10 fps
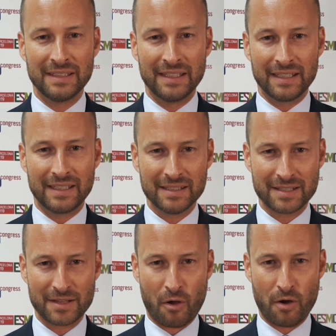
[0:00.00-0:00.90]
Here in
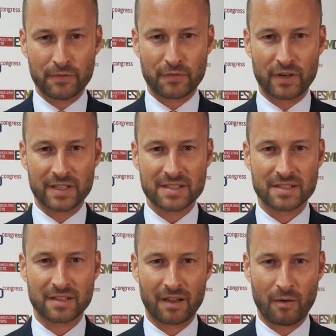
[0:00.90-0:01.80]
the
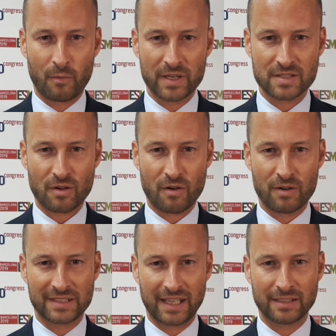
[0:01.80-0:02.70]
conference, we saw
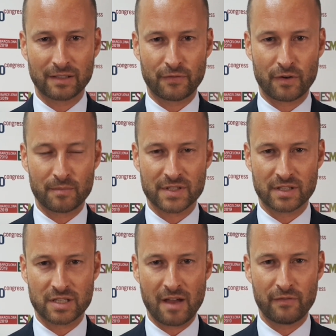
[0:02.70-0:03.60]
data from the
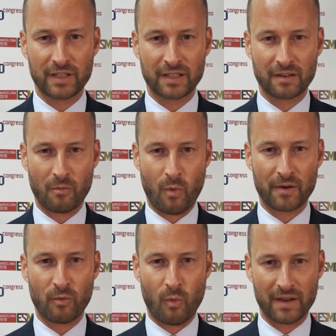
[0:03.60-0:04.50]
JAVELIN
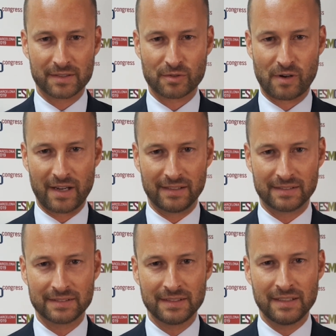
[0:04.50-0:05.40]
101 trial.
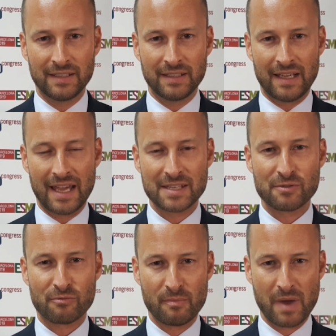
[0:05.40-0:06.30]
As you
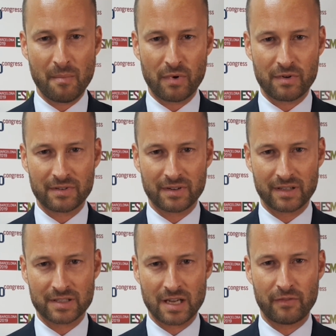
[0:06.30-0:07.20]
remember,
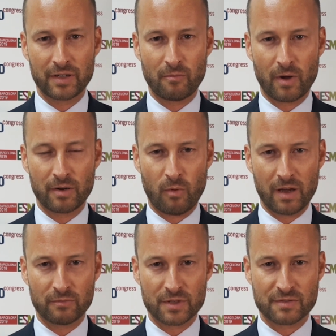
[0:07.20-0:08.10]
JAVELIN
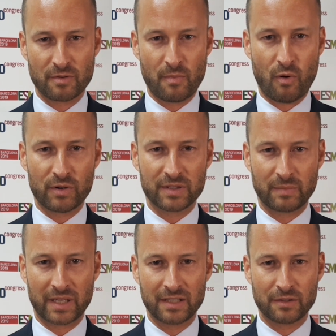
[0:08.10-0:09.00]
101 was reported
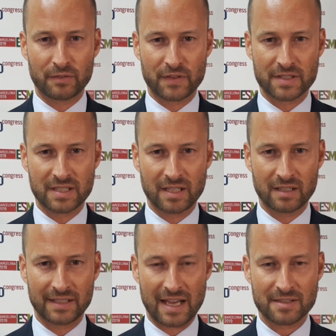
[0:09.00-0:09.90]
beginning of this year
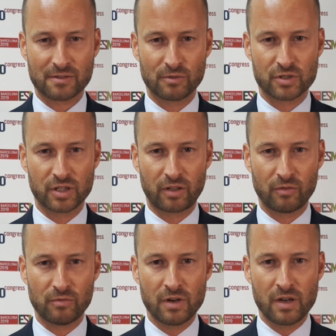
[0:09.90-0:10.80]
at ASCO
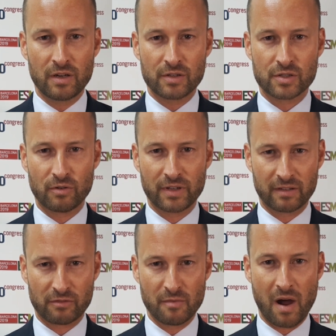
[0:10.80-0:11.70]
GU, showing a
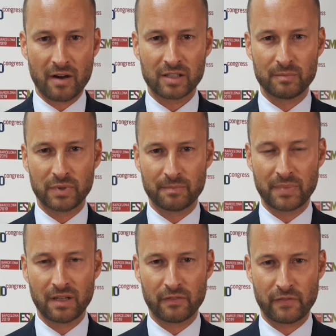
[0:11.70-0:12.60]
remarkable
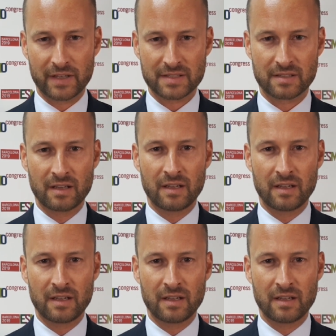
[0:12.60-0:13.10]
PFS